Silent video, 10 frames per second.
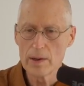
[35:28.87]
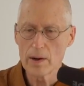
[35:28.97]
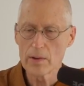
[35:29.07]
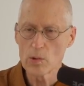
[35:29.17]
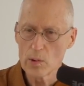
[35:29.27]

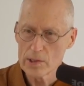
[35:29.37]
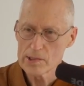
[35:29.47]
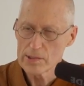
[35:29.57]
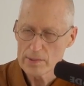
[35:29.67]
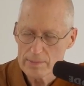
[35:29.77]
are the
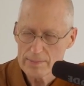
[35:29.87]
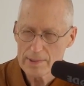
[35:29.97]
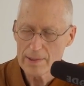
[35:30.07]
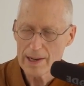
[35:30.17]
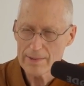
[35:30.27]
ones who,
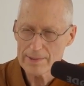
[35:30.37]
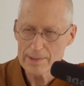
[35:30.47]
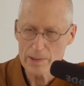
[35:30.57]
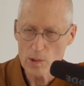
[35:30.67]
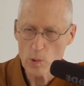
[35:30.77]
who have
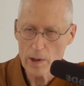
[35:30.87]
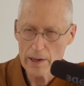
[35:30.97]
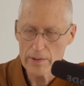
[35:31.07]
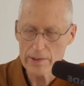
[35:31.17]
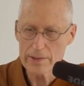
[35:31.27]
to
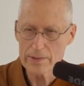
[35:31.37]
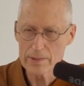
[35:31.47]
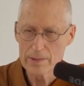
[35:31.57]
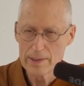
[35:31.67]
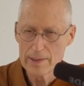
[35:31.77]
inquire into